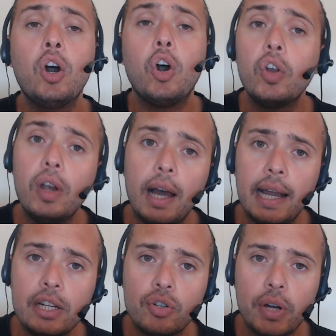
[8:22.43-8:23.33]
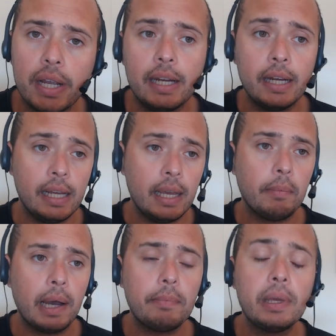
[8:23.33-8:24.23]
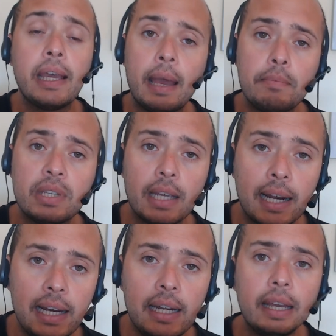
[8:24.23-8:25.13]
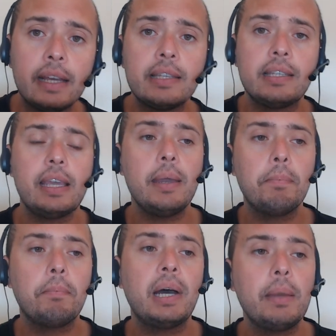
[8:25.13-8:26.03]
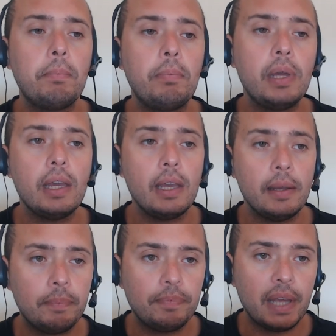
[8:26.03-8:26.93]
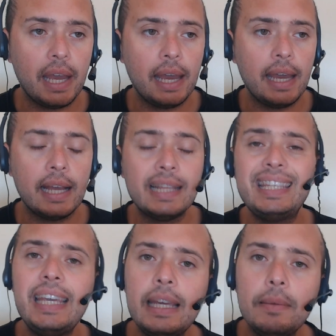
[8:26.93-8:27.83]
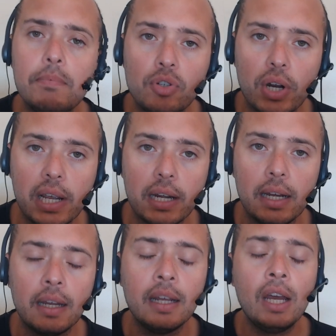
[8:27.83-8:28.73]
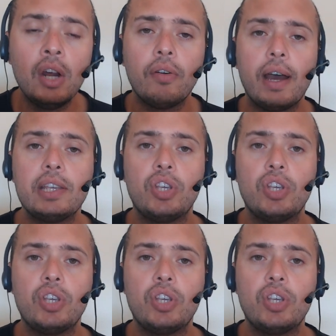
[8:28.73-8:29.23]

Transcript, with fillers: online training, it might be camps and clinics, it might be uh, team training, right?